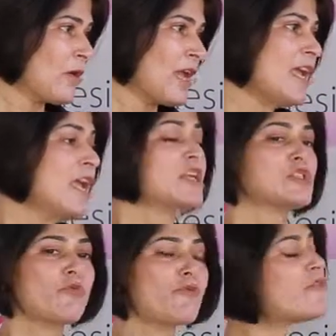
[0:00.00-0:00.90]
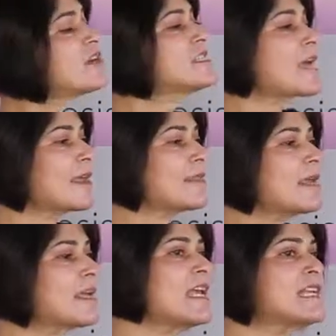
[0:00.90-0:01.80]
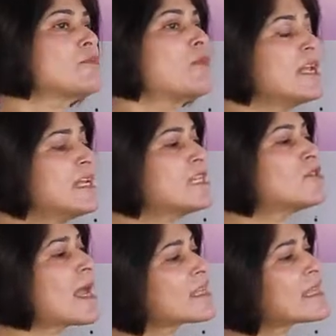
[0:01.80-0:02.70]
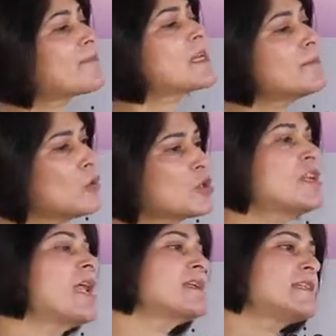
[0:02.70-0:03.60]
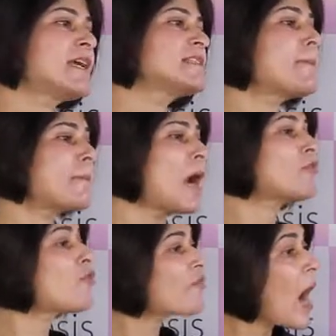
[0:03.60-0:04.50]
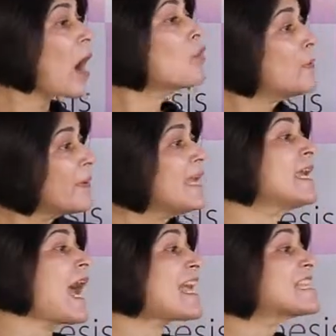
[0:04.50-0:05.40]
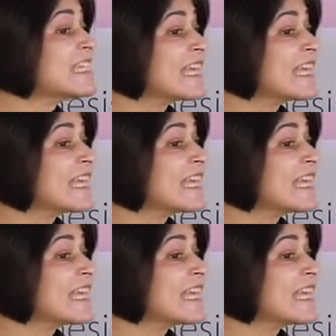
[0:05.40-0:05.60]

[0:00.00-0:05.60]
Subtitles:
Okay, so first I think is we need to accept emotionality as a part of our being as